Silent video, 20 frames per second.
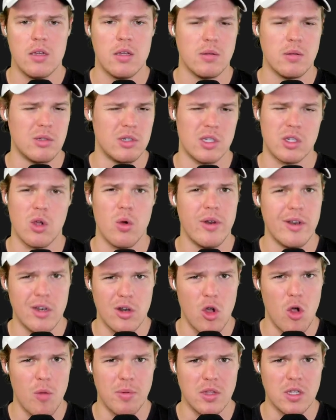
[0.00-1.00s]
Let's just go ahead and
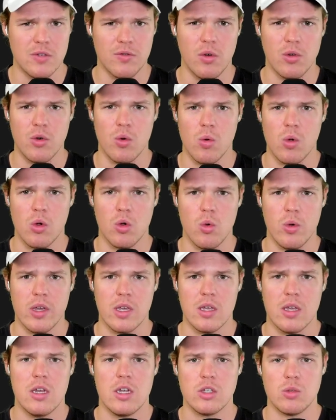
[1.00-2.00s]
open this folder real quick
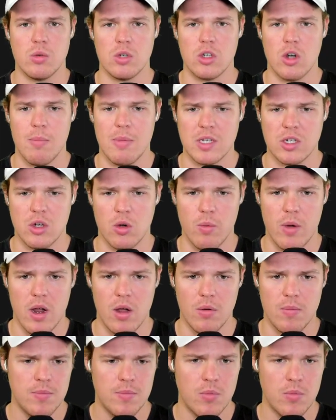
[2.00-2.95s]
so we can start messing around.